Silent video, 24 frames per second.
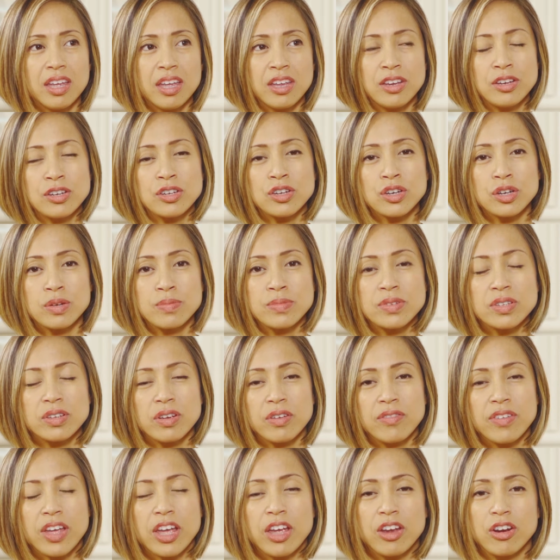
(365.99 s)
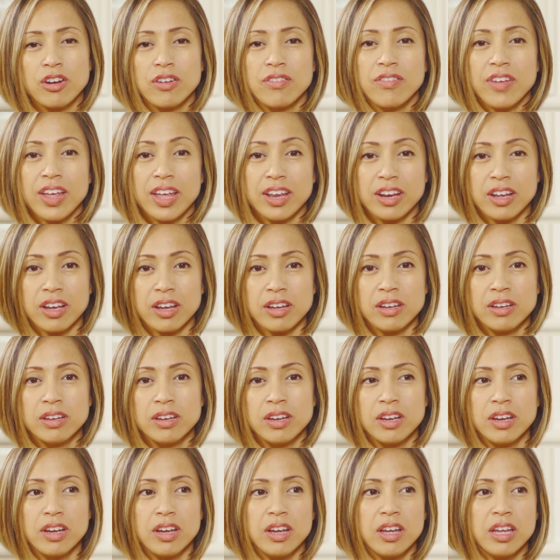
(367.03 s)
In terms of Ayurveda,
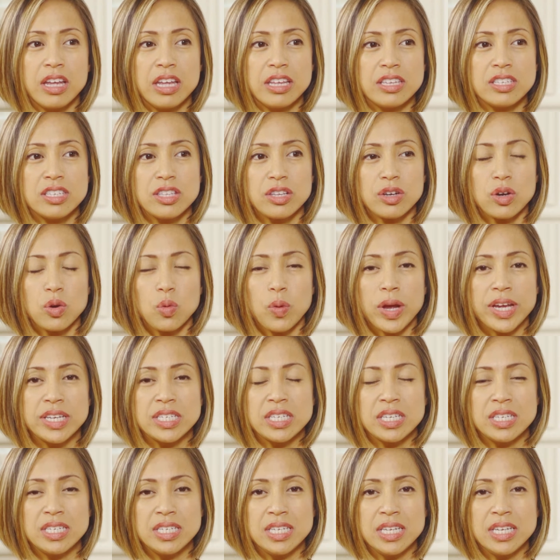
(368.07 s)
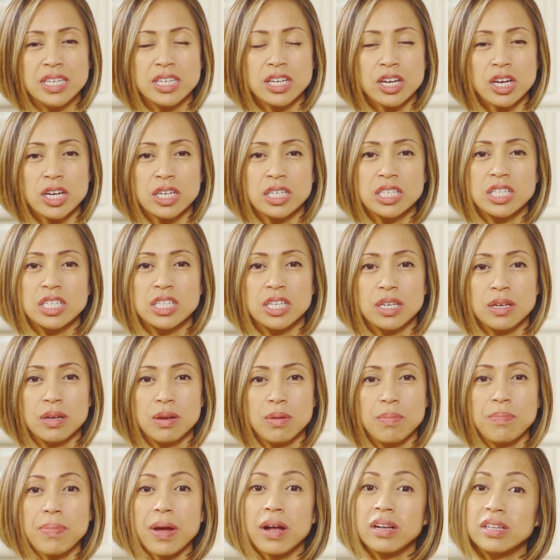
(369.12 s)
is there a way to detox
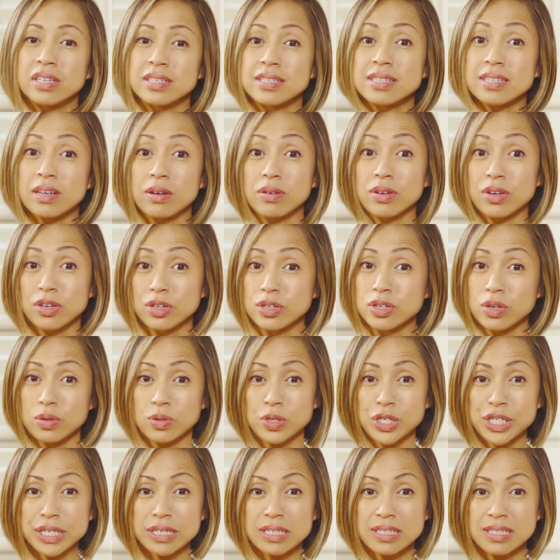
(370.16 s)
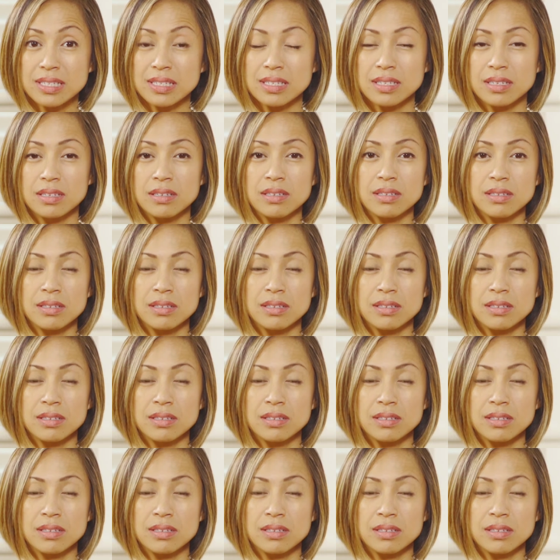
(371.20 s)
to balance out your doshas?